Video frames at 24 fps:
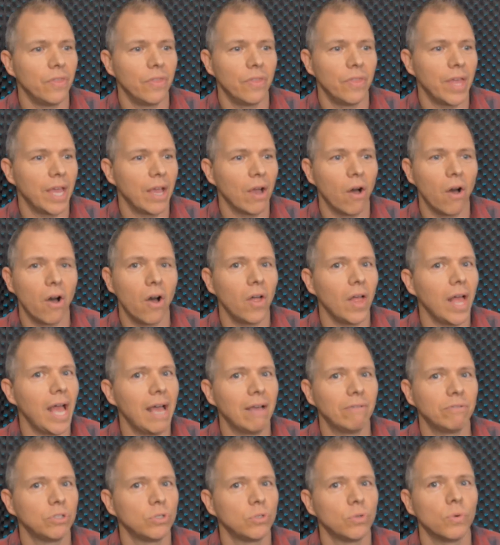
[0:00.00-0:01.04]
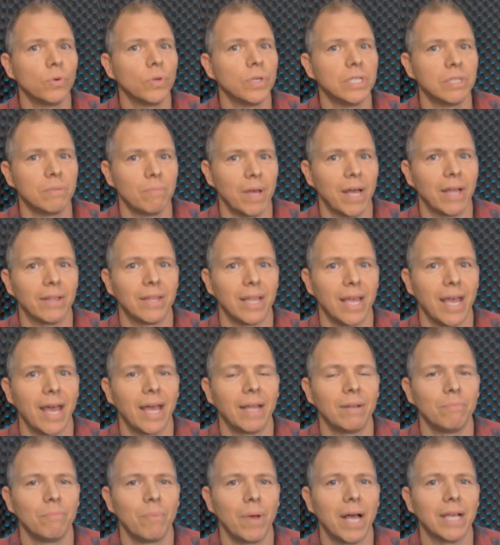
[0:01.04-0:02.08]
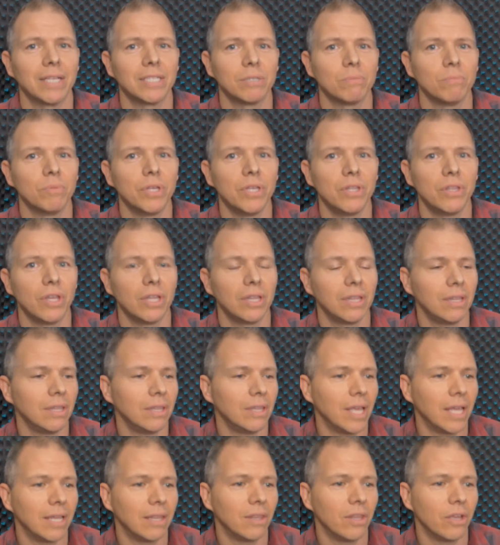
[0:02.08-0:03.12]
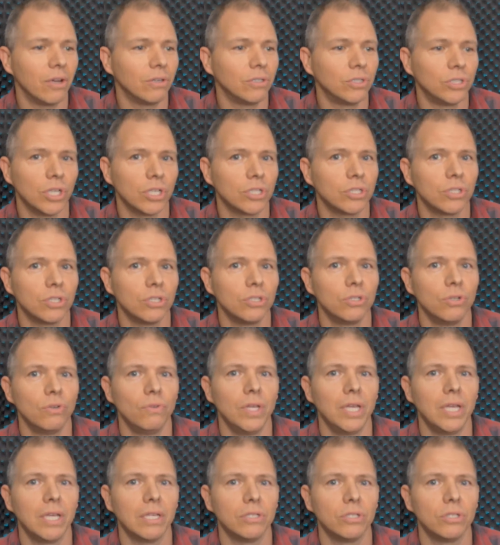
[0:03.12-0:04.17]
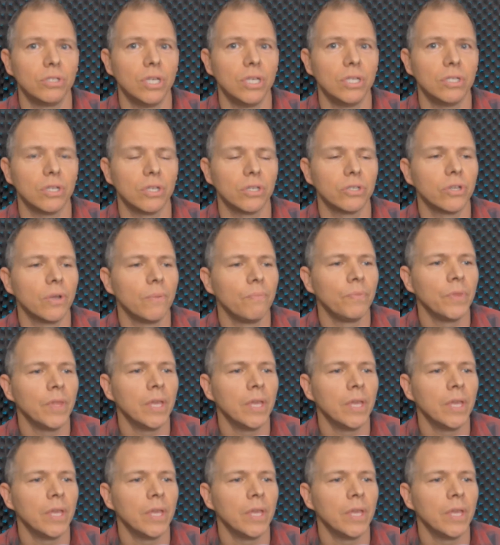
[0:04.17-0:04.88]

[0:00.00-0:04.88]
They all have stories about that, possibly that that they're just as unique as Jesus.